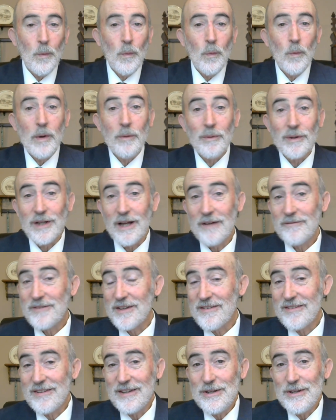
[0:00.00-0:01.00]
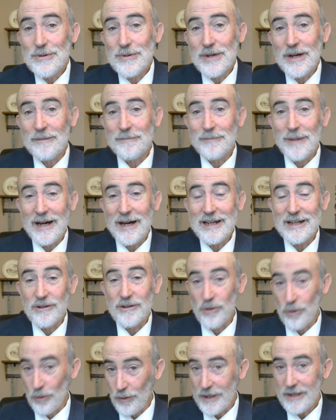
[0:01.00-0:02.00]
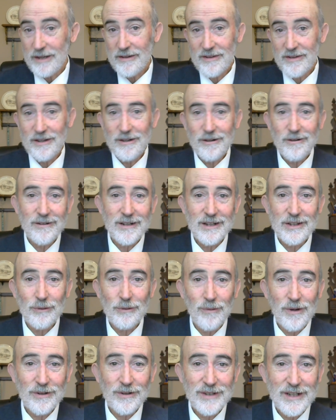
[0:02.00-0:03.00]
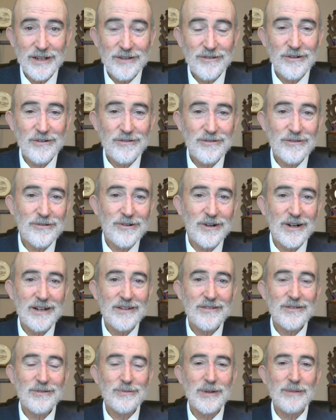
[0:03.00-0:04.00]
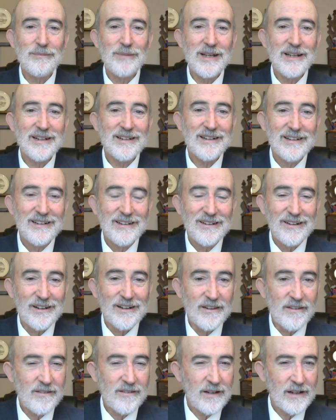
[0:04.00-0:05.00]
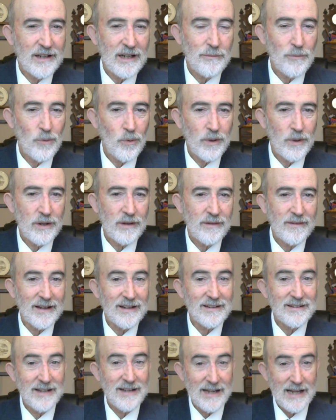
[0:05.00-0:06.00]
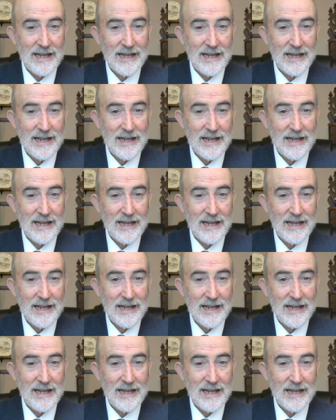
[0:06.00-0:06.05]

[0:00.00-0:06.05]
We would love to see you come by and join us here at the Walled Lake Church of Christ. We meet on Sunday mornings at 10